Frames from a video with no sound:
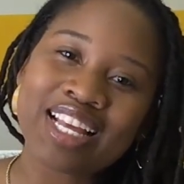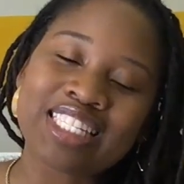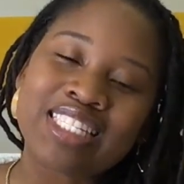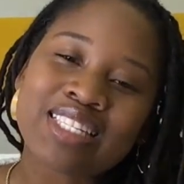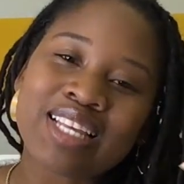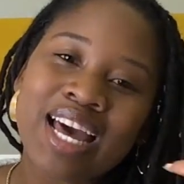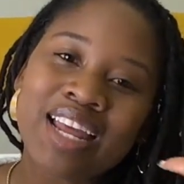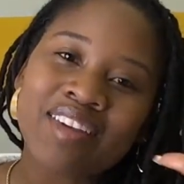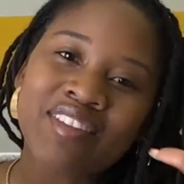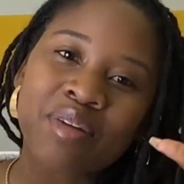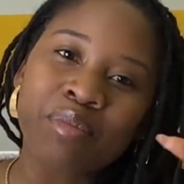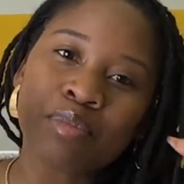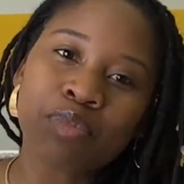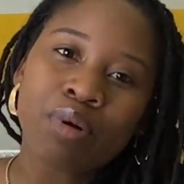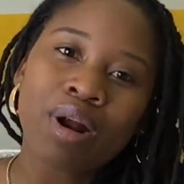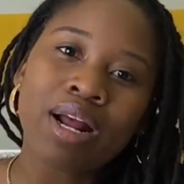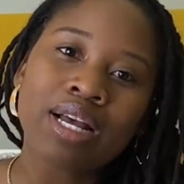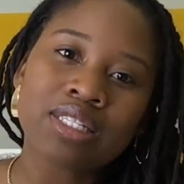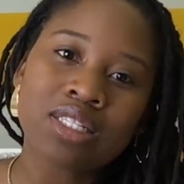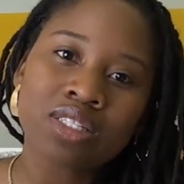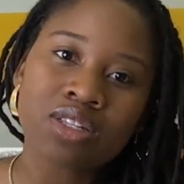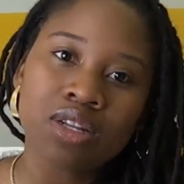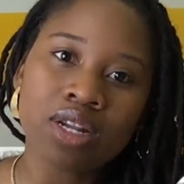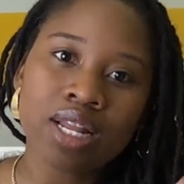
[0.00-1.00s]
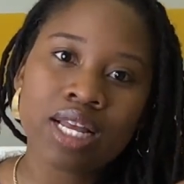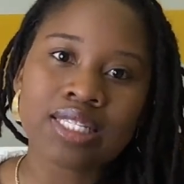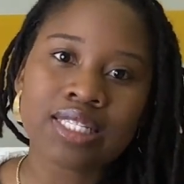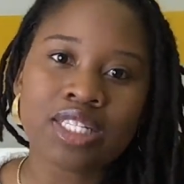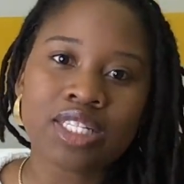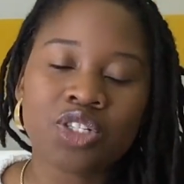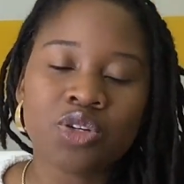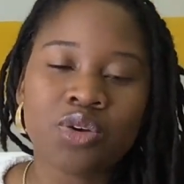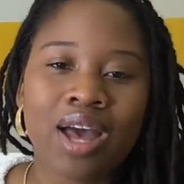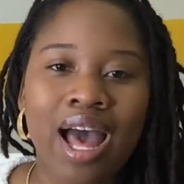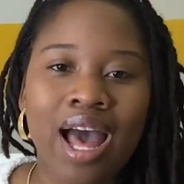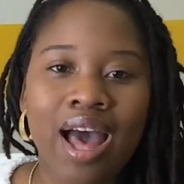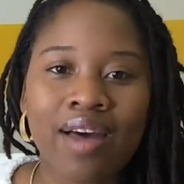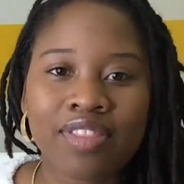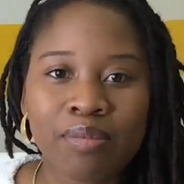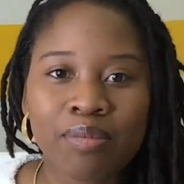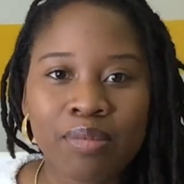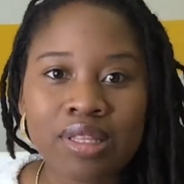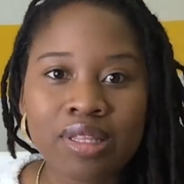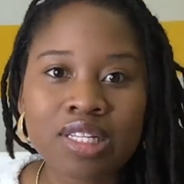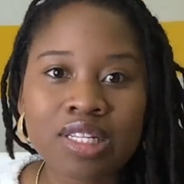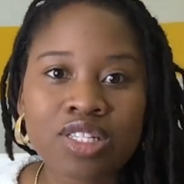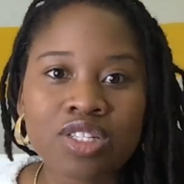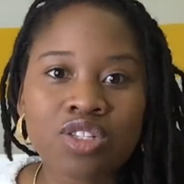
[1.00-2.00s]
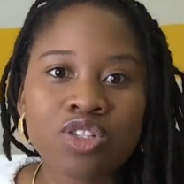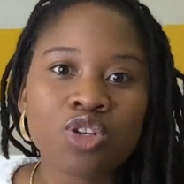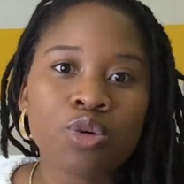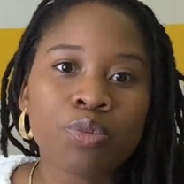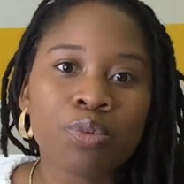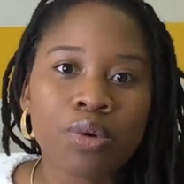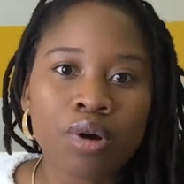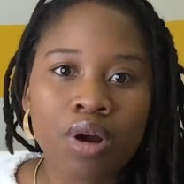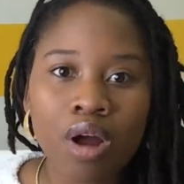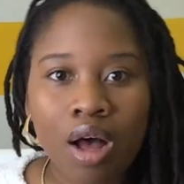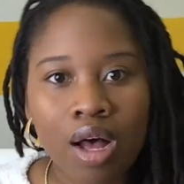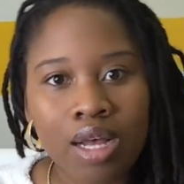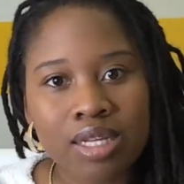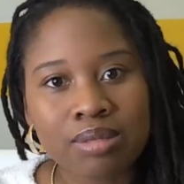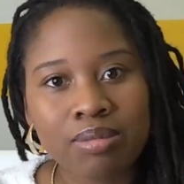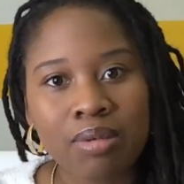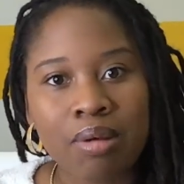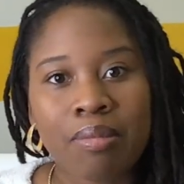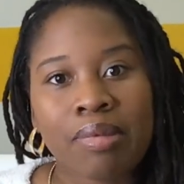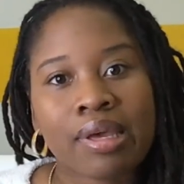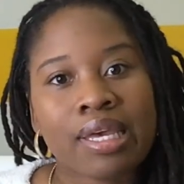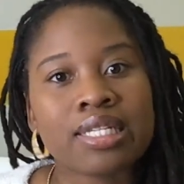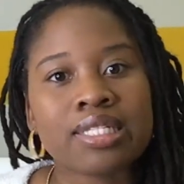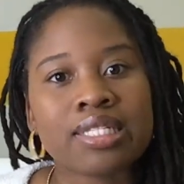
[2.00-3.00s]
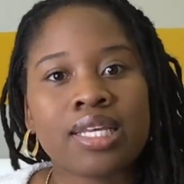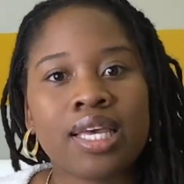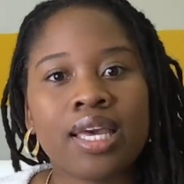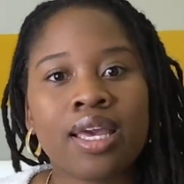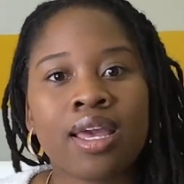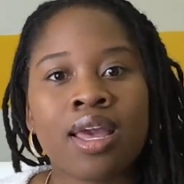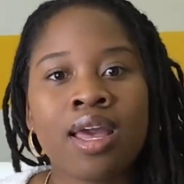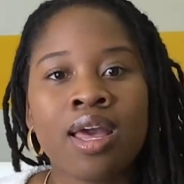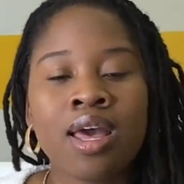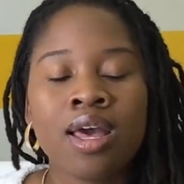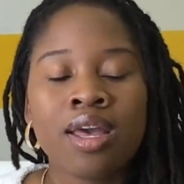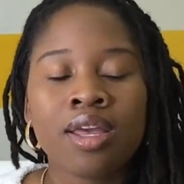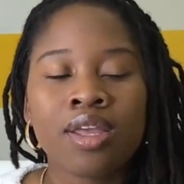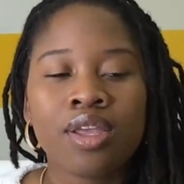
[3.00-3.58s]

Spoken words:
it's kind of impressed on us that you have to be this super awesome, amazing,